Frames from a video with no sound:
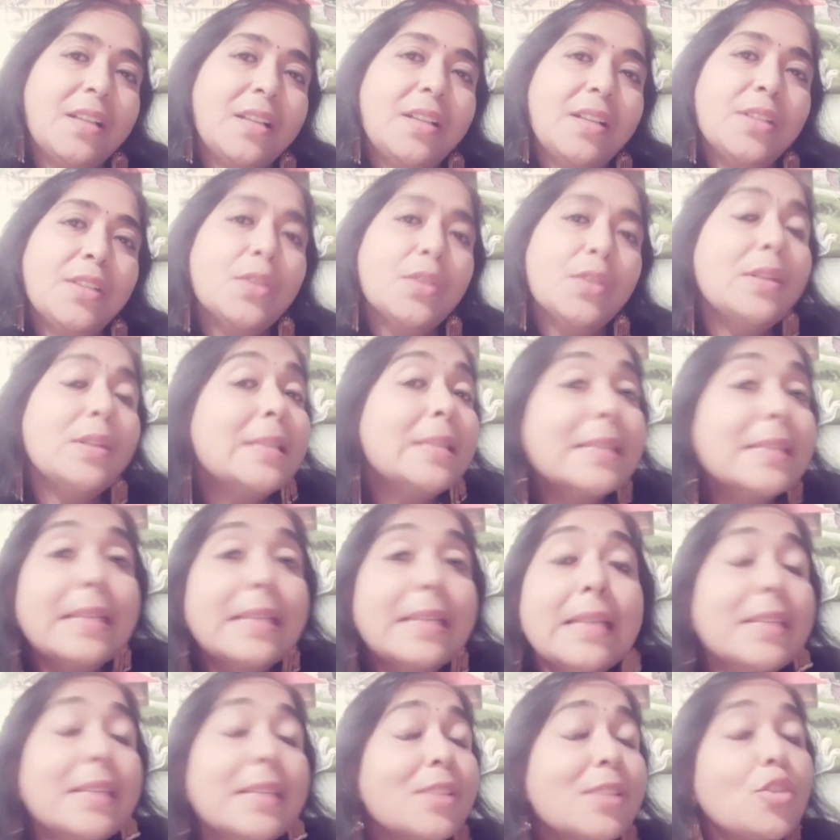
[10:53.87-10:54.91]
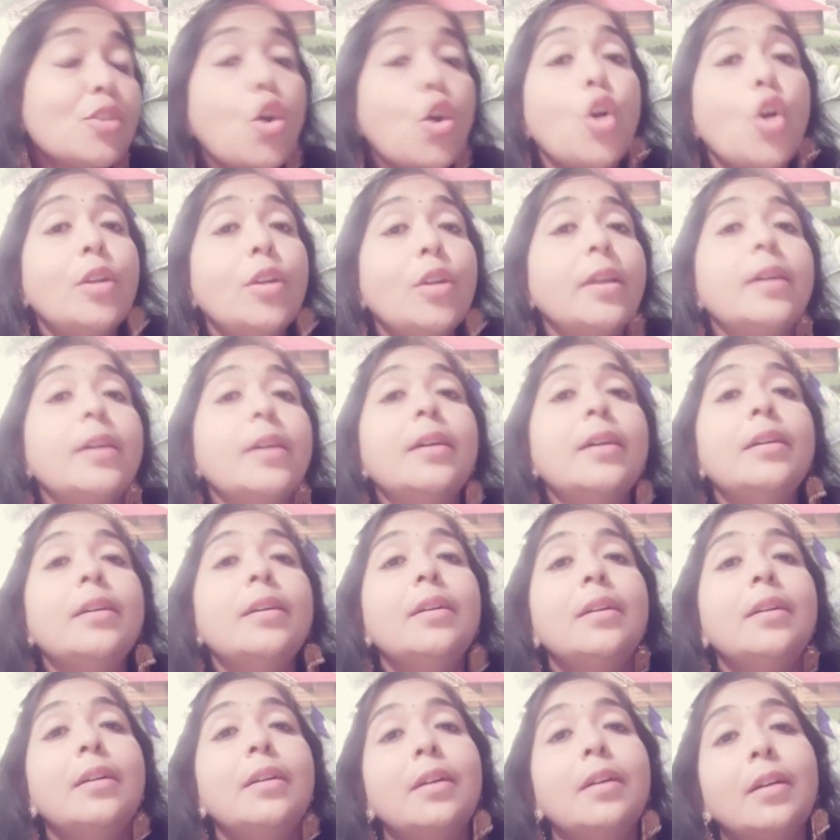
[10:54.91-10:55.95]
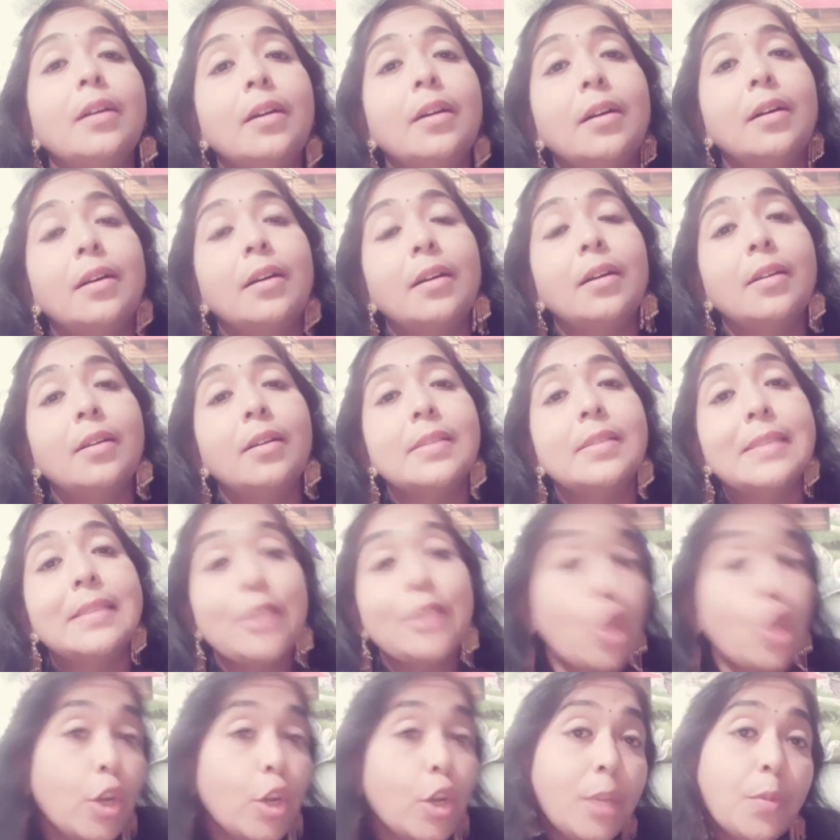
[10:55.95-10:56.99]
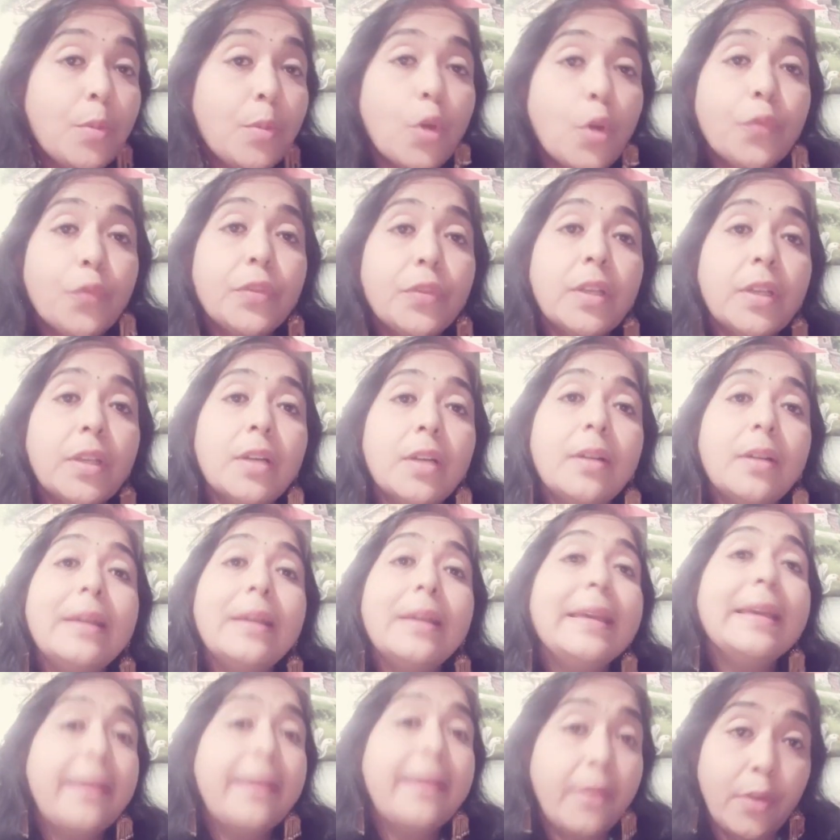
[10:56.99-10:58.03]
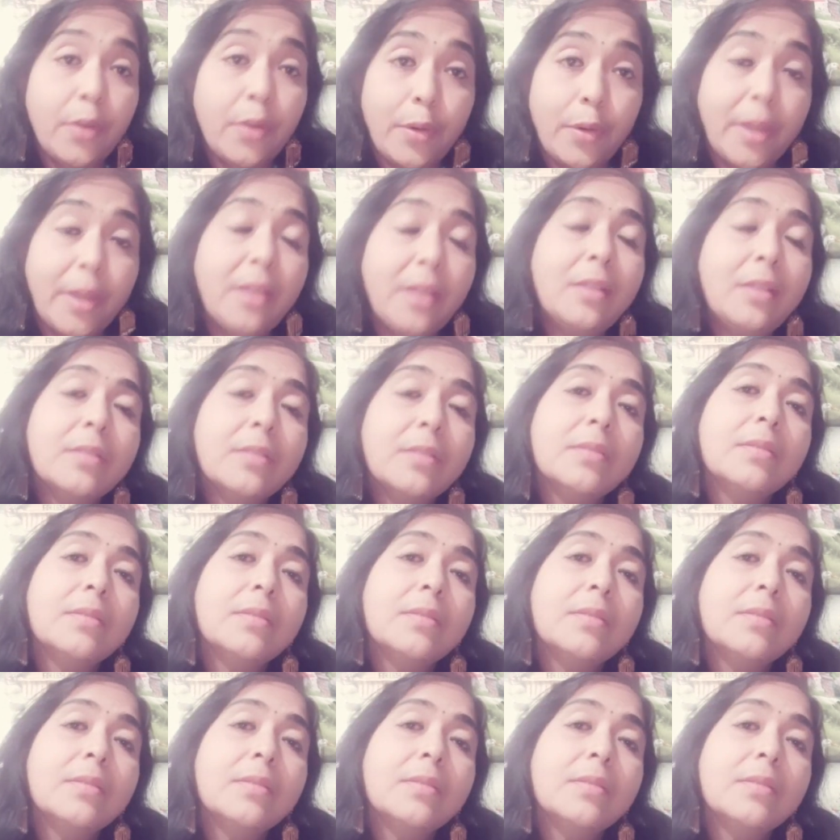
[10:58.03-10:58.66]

So listening is not a synonym of the hearing.